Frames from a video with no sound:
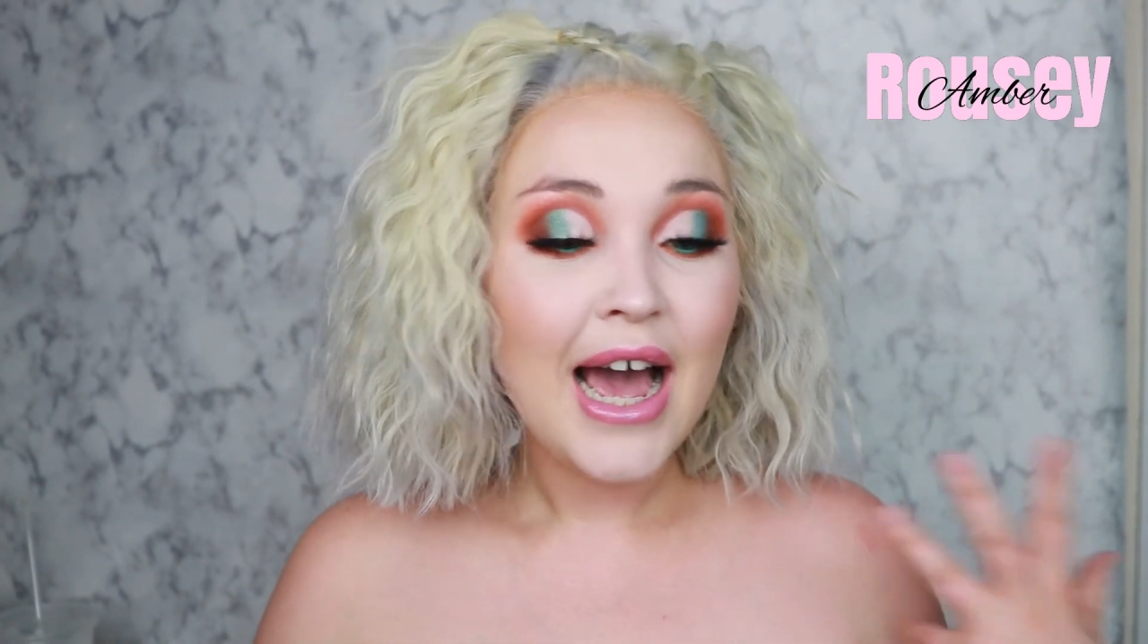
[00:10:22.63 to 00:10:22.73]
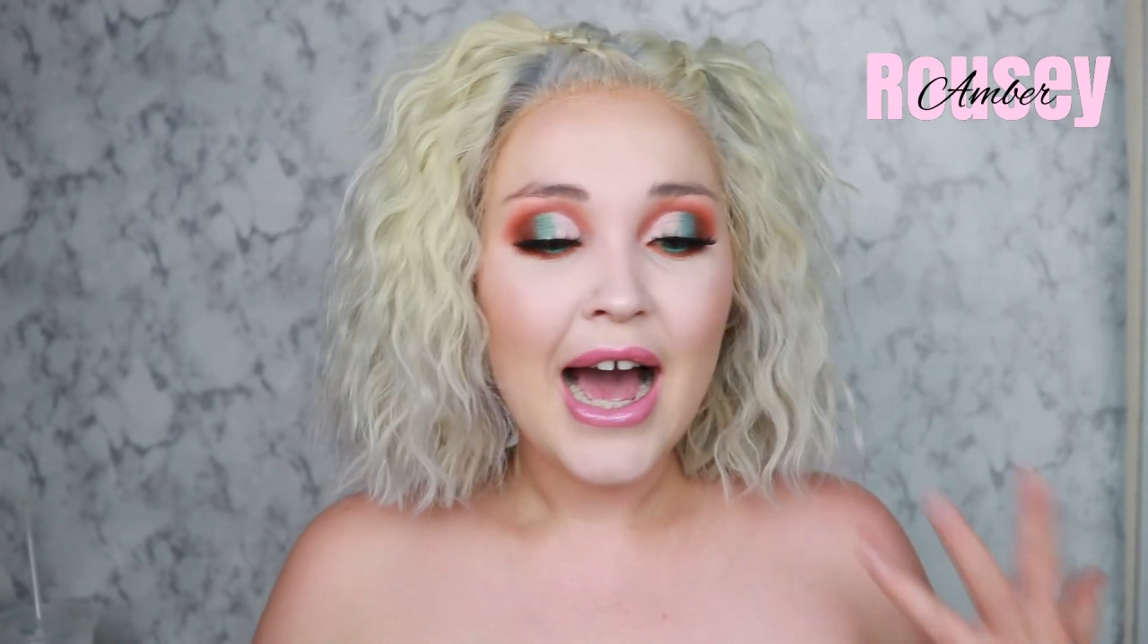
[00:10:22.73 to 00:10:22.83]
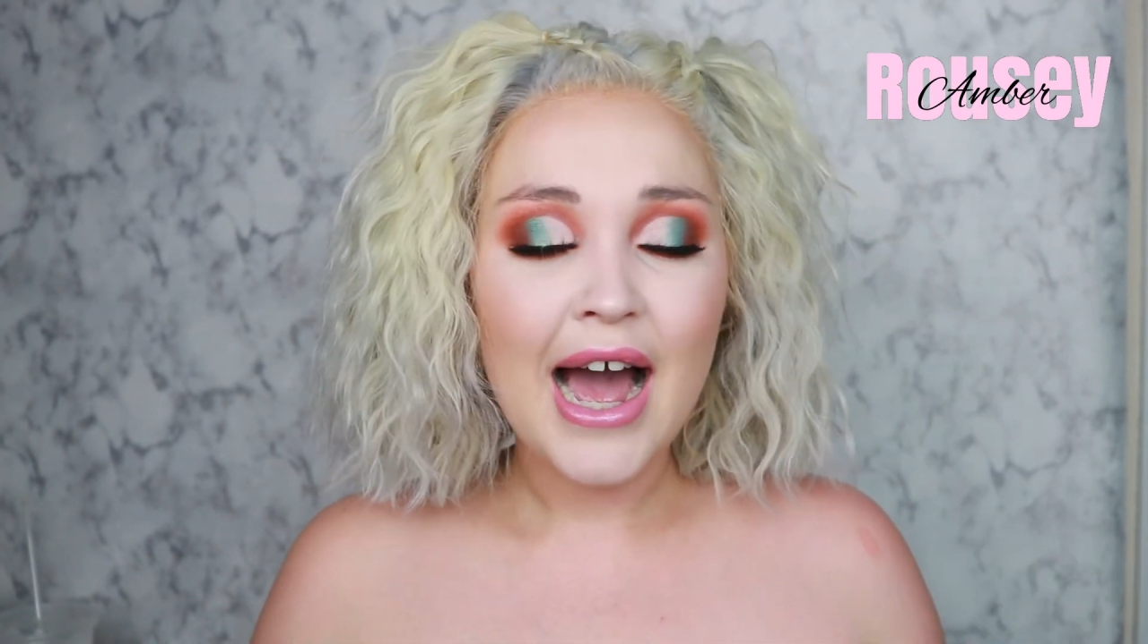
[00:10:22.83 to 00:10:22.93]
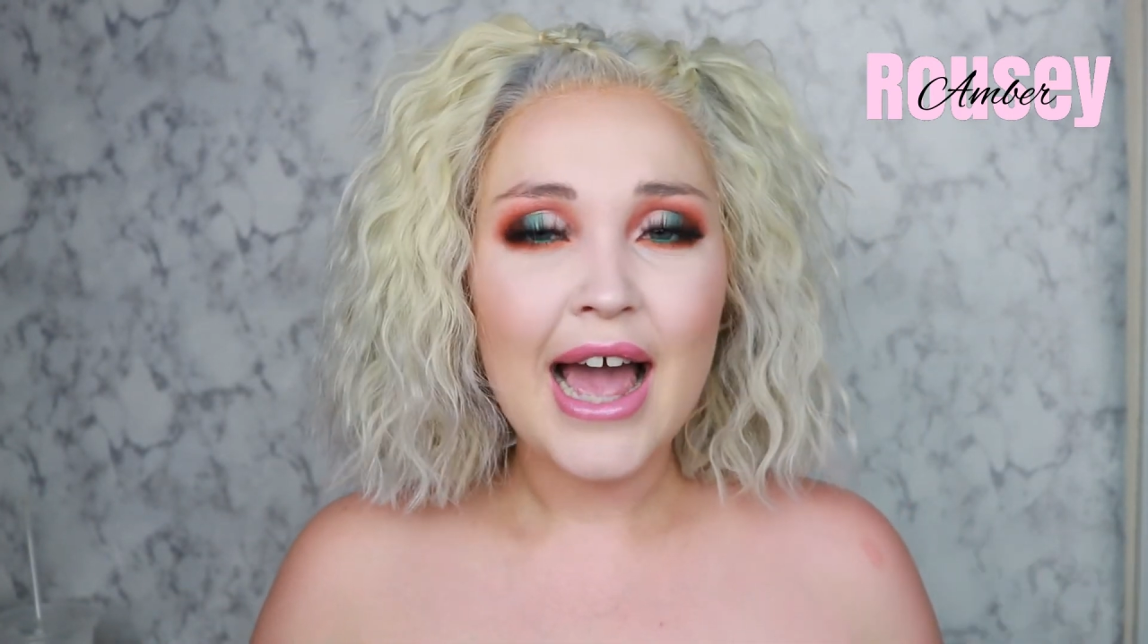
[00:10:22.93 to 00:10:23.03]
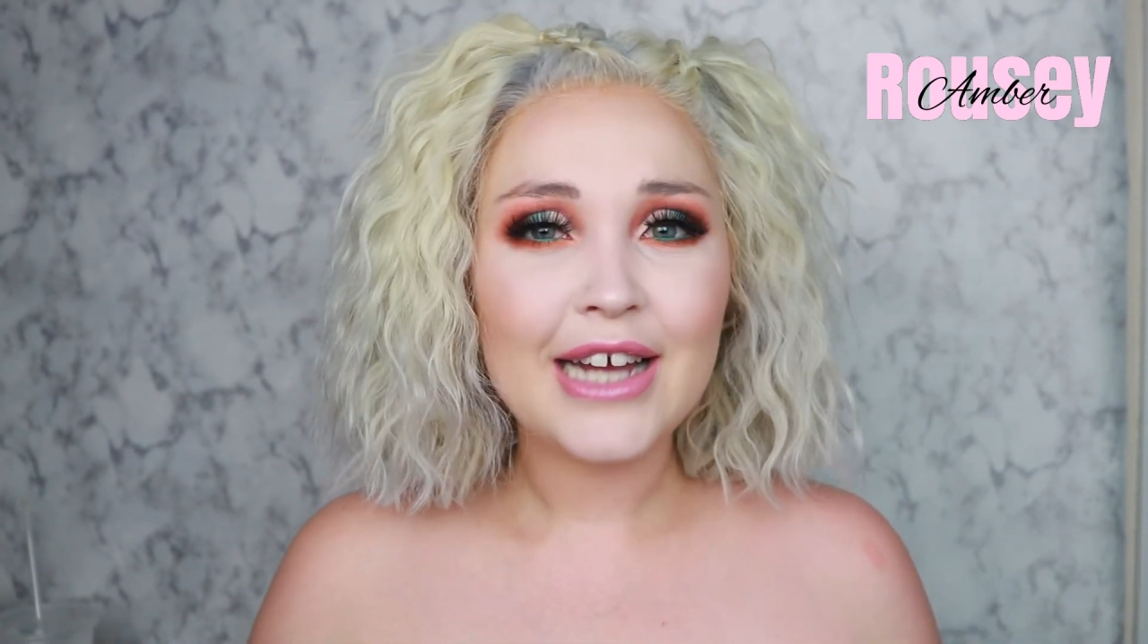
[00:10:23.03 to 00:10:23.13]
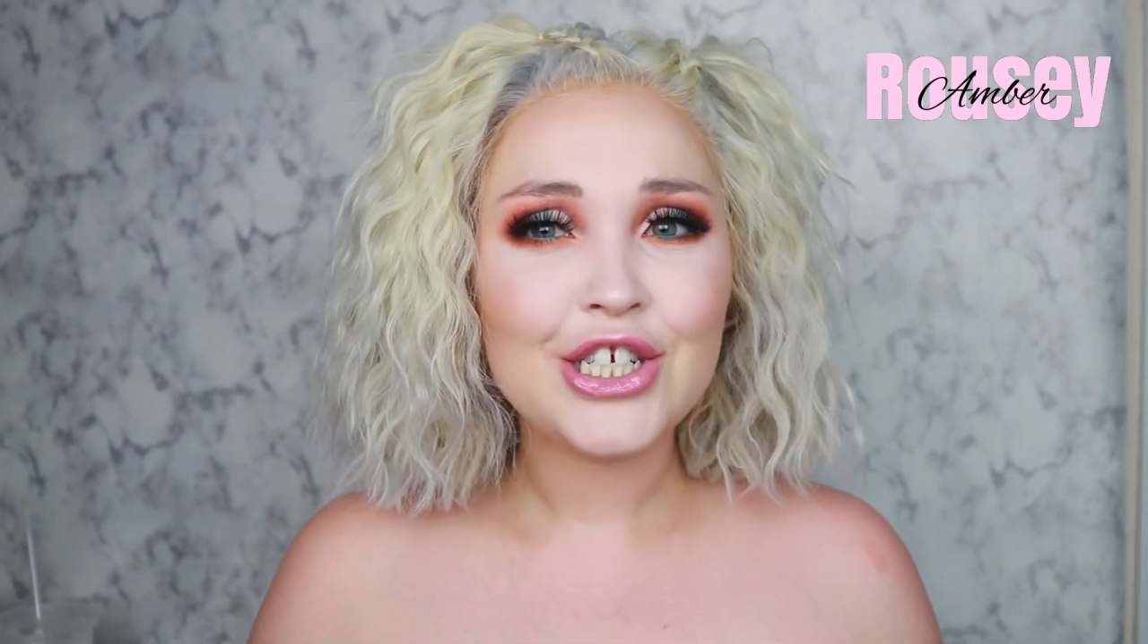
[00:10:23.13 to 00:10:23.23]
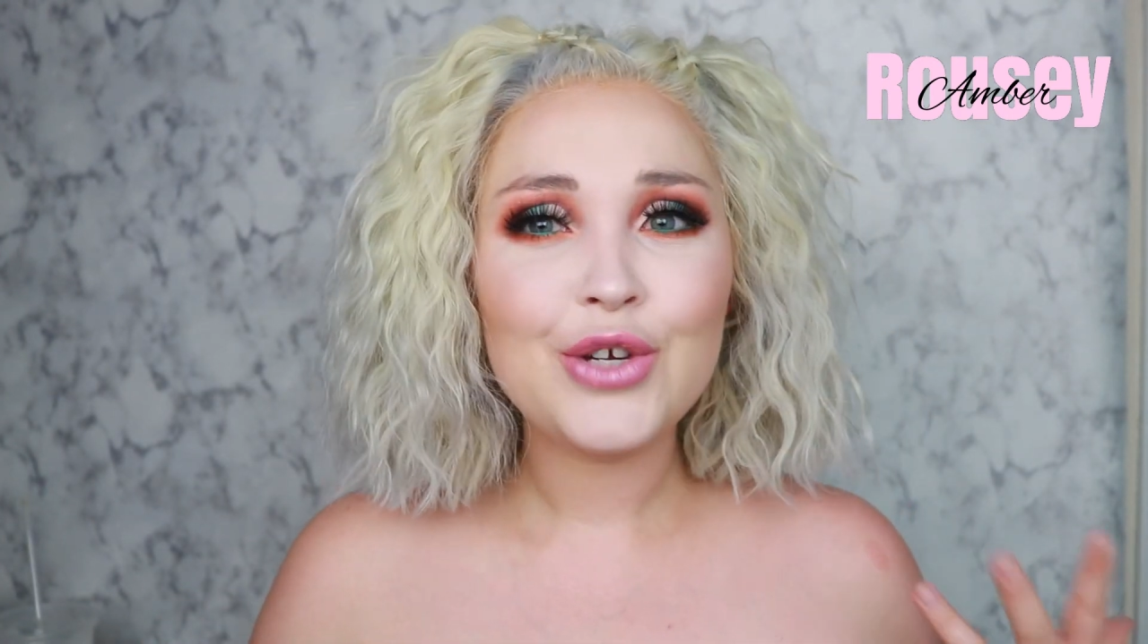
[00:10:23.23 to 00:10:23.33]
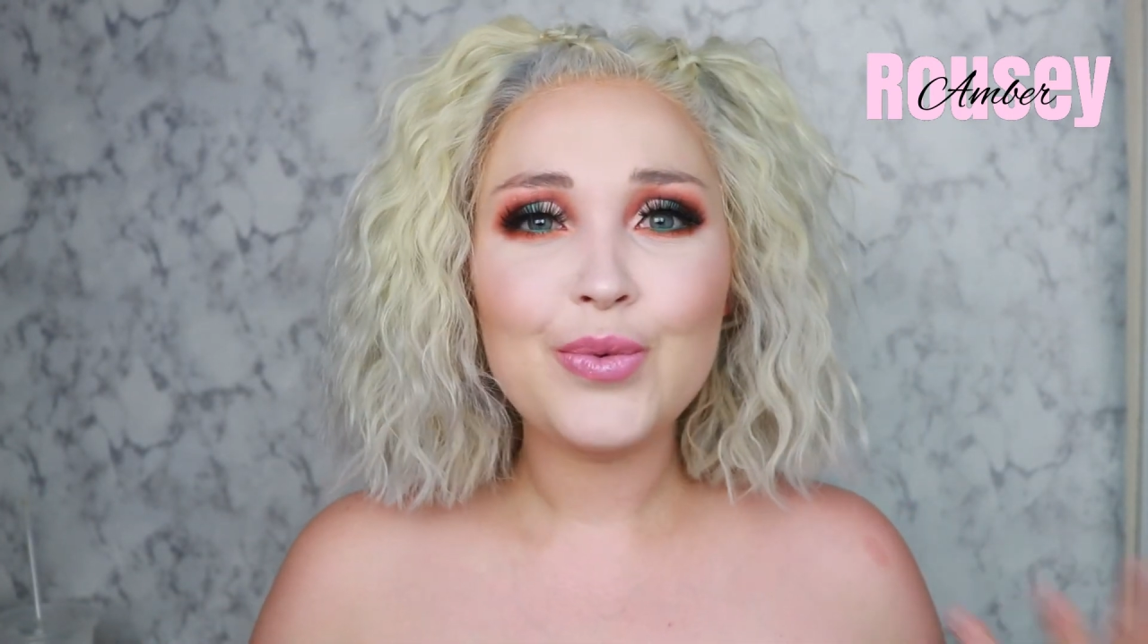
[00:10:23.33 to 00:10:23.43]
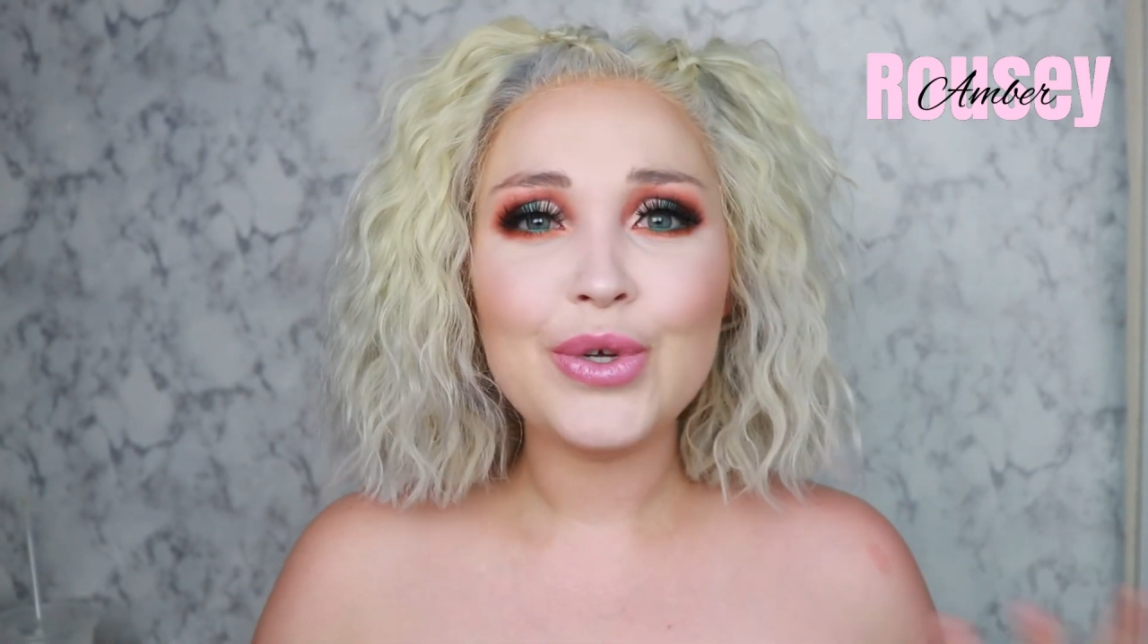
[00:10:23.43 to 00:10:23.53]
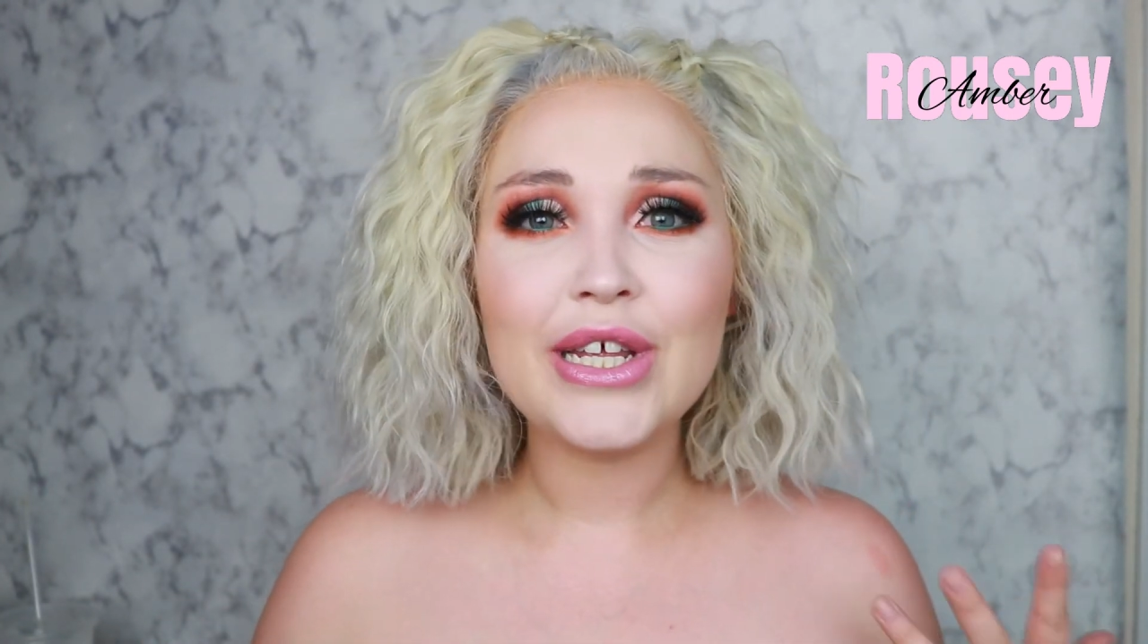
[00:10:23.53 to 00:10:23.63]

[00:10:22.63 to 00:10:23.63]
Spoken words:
I actually really